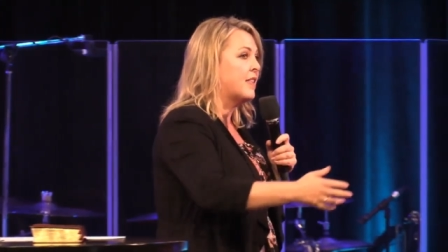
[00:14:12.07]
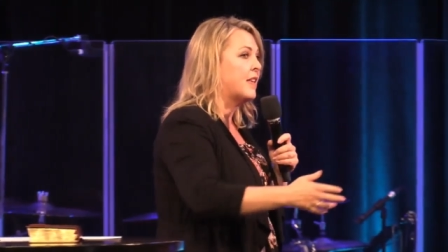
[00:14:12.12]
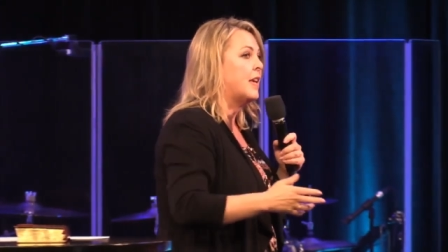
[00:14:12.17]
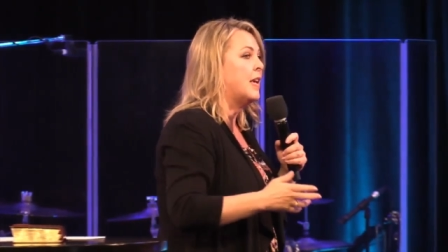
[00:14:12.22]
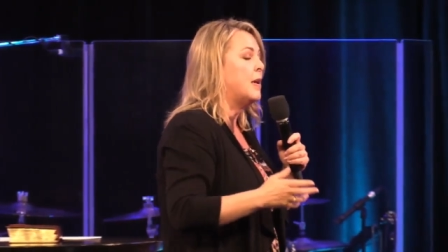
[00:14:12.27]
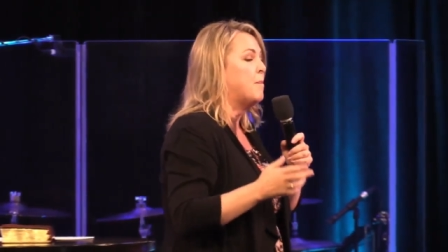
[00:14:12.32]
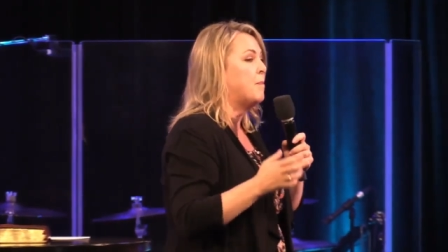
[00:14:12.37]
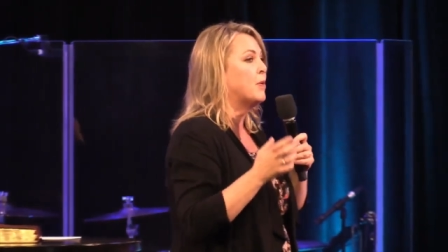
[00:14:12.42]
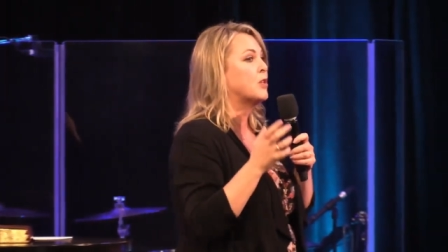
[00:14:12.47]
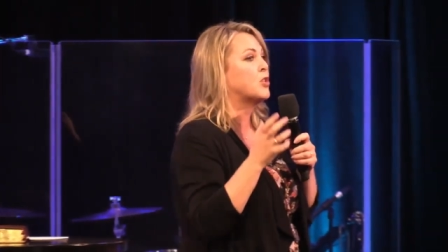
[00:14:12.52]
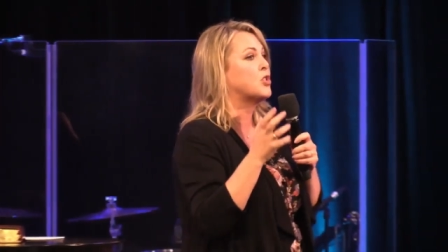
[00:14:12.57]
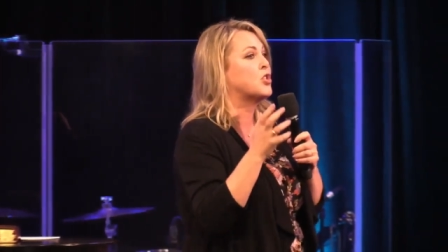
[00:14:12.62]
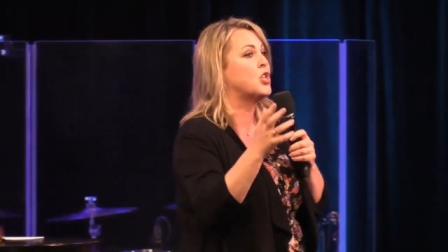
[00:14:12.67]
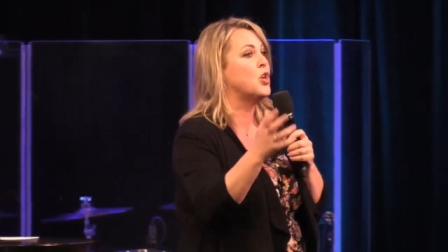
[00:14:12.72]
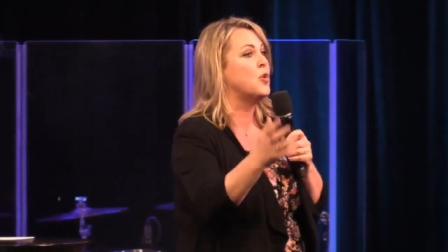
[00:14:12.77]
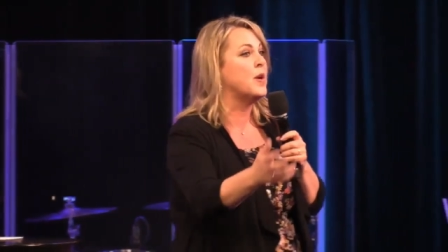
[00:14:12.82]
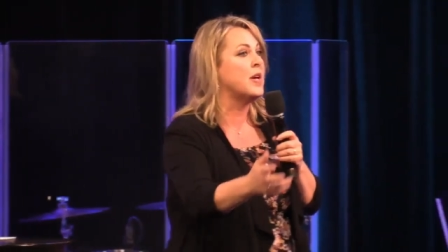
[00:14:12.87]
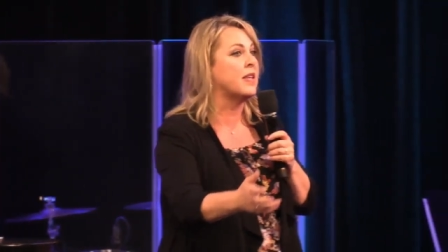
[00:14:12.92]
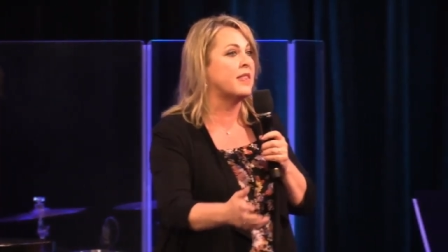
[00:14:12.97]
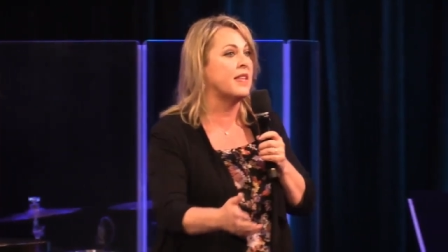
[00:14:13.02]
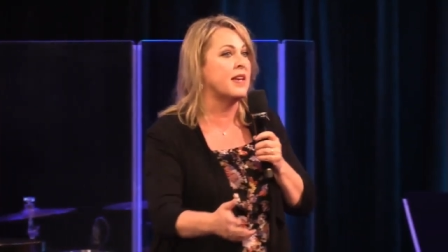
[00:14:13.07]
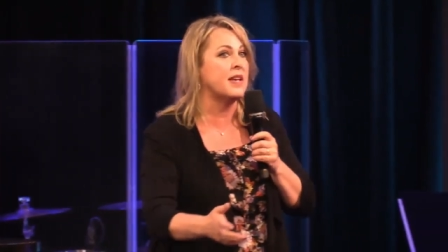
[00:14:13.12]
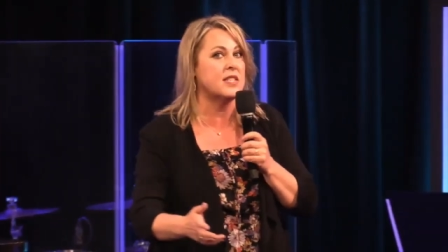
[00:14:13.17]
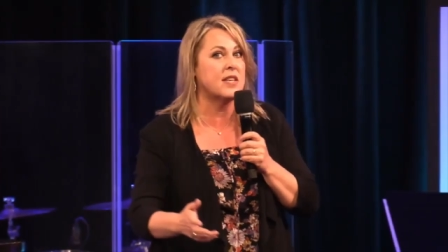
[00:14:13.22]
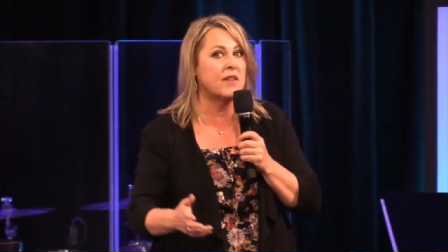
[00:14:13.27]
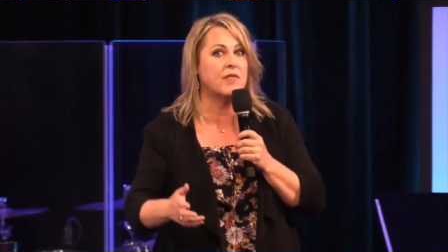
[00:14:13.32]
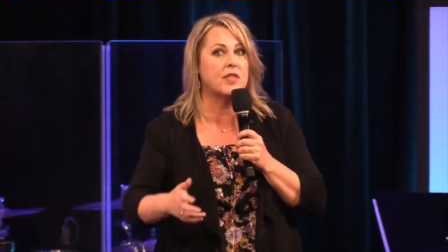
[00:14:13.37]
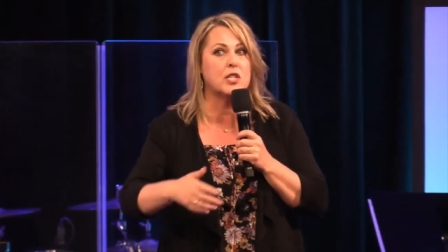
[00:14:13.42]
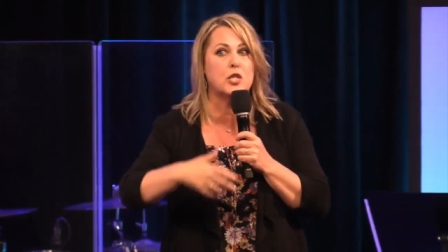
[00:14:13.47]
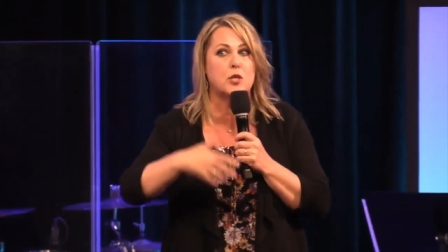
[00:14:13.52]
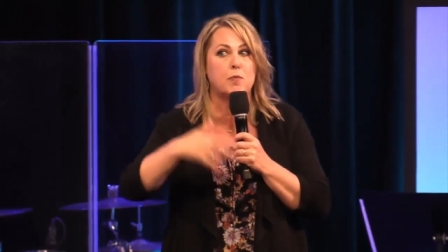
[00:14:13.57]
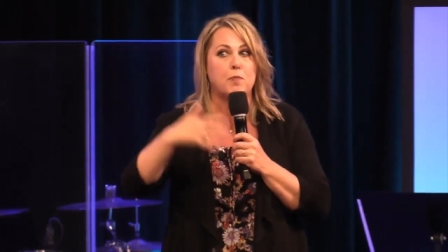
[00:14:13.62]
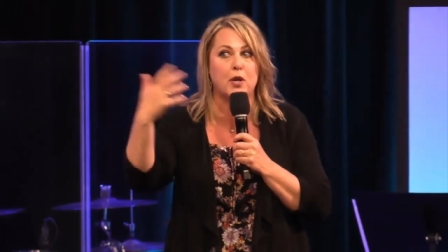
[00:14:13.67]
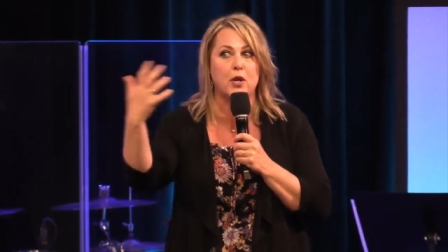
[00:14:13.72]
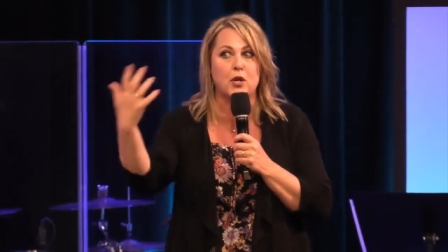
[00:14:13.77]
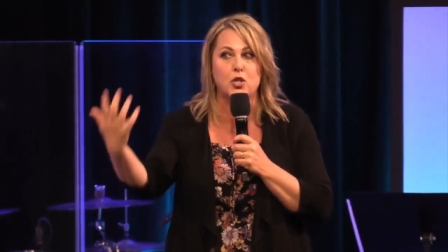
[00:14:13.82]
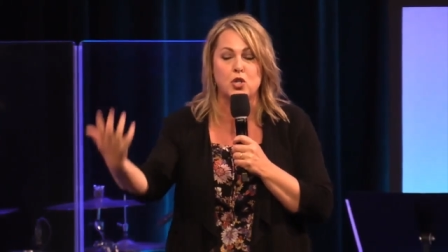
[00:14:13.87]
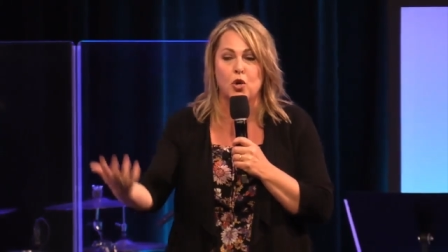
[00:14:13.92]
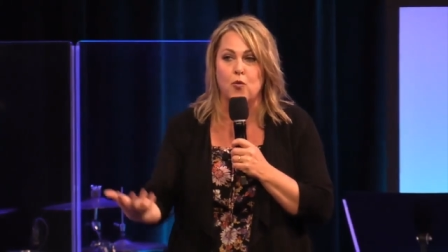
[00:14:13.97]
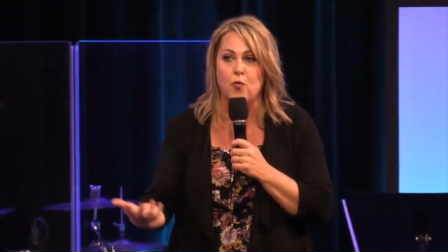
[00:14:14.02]
keep pursuing things of the
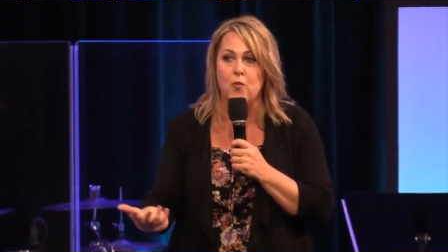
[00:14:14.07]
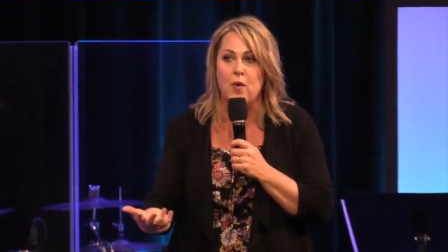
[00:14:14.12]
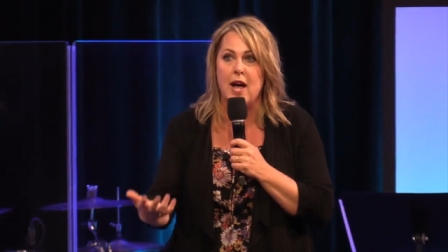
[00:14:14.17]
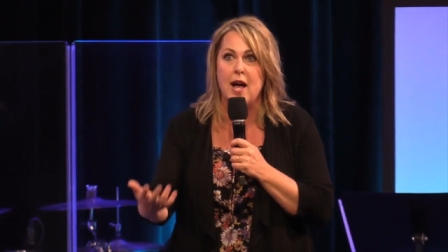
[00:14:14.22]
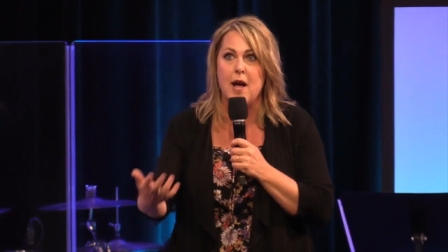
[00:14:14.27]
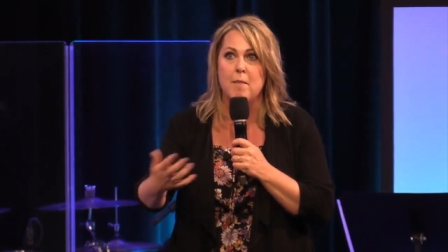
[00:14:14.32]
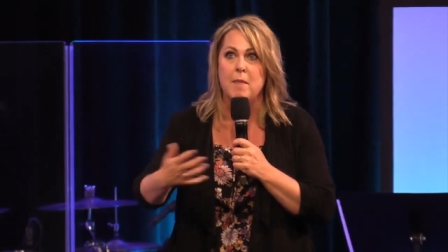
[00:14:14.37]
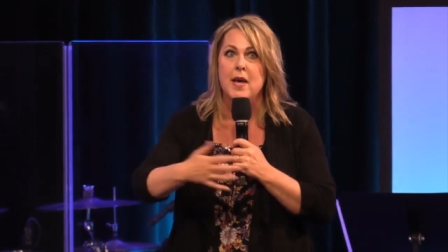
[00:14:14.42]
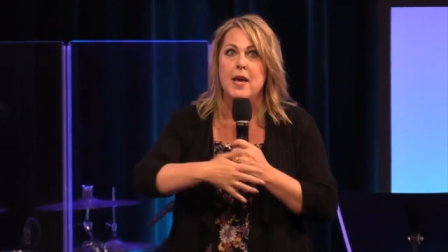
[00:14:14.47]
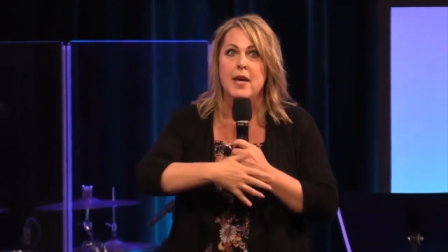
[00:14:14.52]
spiritual realm,